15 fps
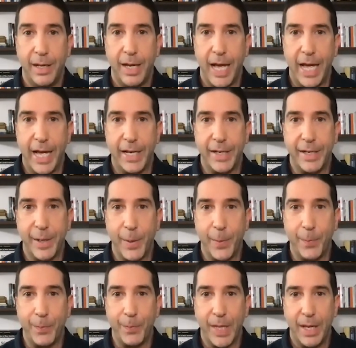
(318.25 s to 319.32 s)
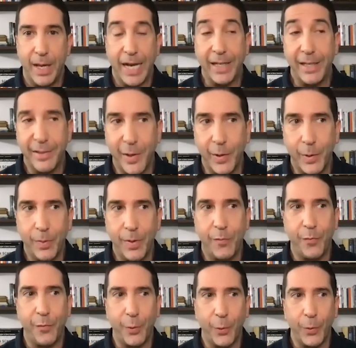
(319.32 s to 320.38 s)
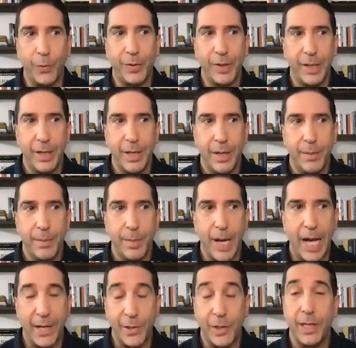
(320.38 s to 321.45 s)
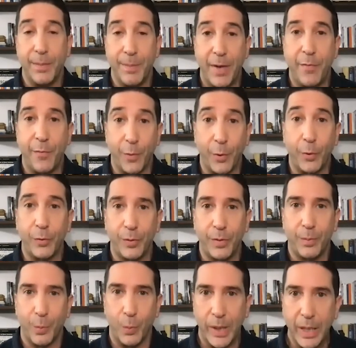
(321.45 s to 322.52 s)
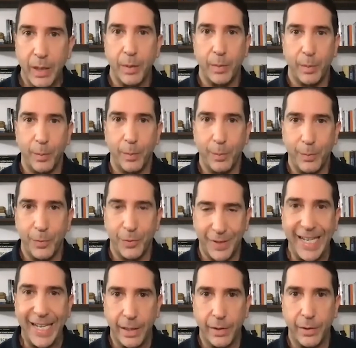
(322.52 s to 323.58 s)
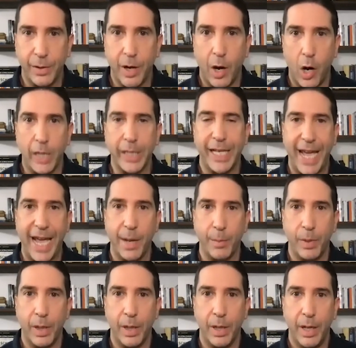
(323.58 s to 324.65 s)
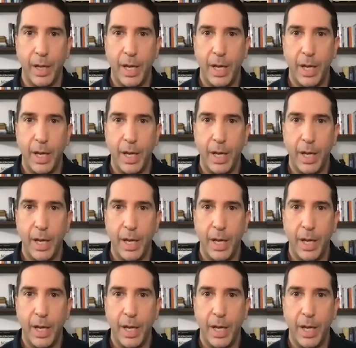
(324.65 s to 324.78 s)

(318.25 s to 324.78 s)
And um, I can tell you, the first, actually, my first real scene on camera,